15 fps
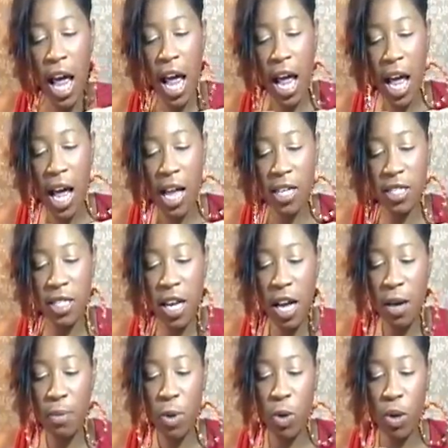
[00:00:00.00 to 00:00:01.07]
And
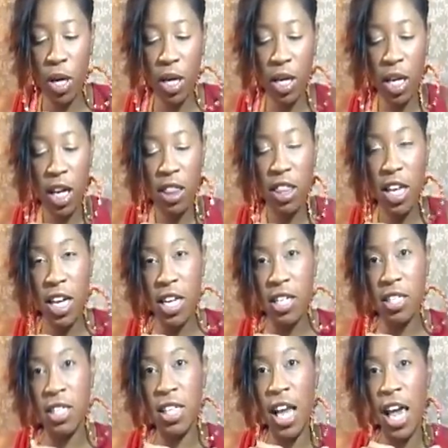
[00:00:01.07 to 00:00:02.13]
you can get
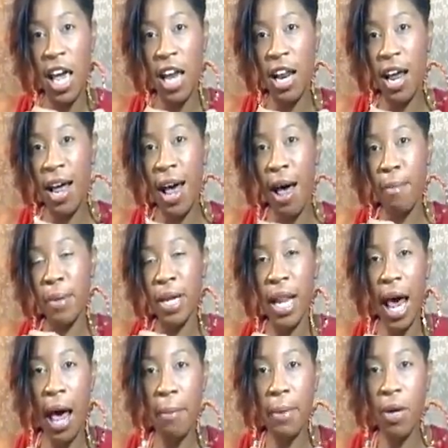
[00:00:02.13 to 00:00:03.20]
these at Hobby
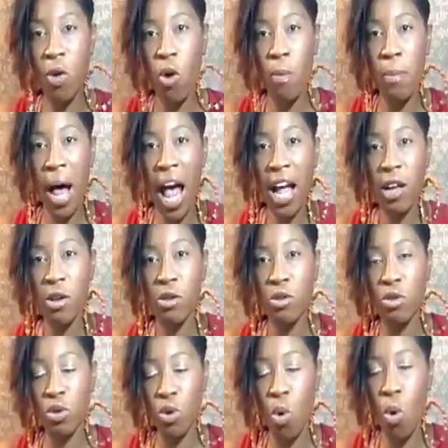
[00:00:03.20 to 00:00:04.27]
Lobby or
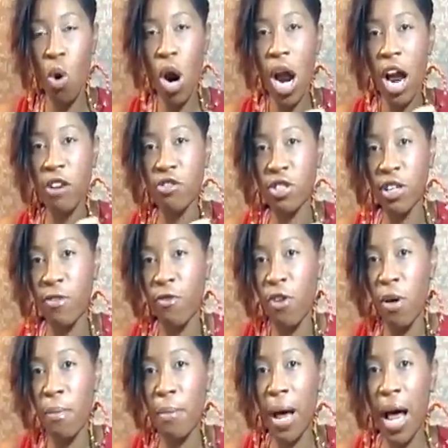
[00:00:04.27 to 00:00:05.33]
Michael's, or actually
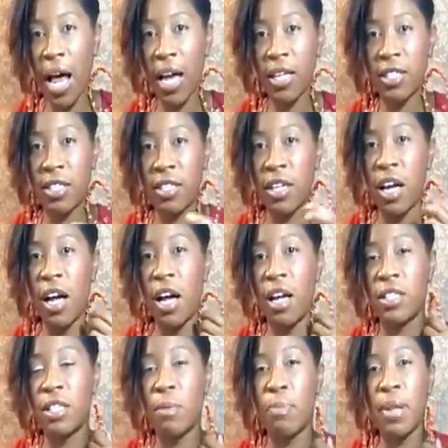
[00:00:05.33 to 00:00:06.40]
from my
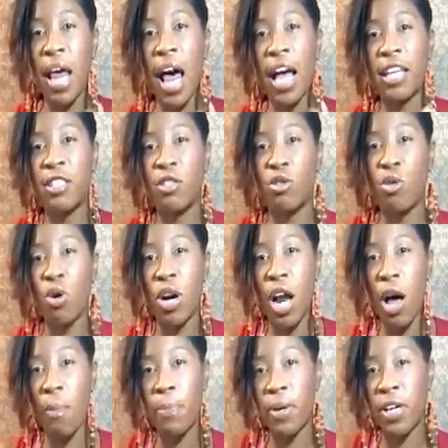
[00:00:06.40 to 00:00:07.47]
supply store, and
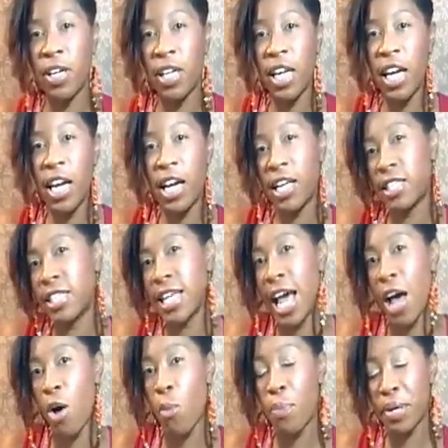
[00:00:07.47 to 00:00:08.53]
I'll put a link
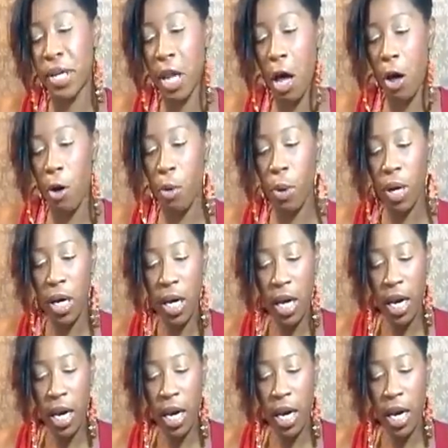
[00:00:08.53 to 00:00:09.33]
down below.